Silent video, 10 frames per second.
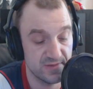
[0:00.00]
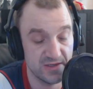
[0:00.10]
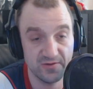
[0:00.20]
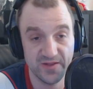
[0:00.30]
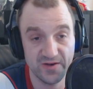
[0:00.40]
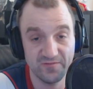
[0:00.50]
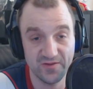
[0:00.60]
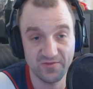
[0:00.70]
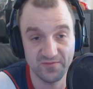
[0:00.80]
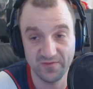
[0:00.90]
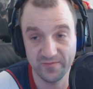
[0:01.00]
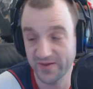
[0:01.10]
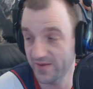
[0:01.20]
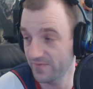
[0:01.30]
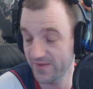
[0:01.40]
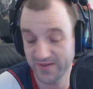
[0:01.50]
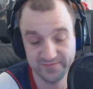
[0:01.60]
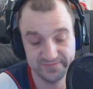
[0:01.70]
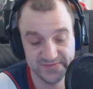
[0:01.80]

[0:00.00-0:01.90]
I know I'm not overly thrilled about it. I'm like,